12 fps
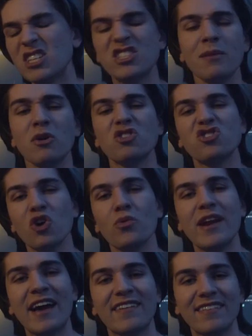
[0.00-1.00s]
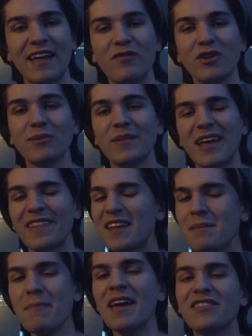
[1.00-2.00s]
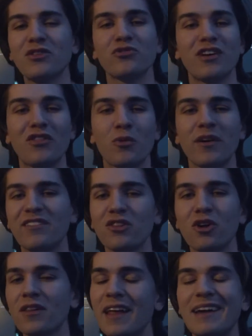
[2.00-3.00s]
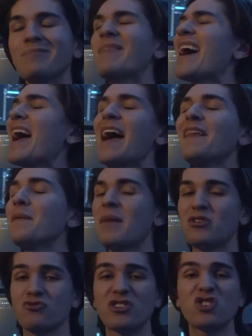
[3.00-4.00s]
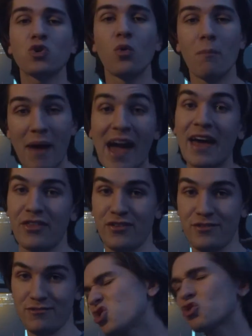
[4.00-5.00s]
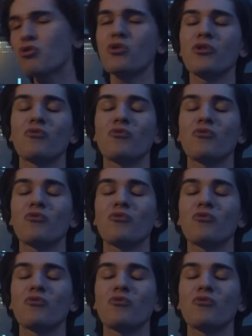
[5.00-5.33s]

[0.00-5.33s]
are so next level that it makes those other ones look like elementary school math. Screw the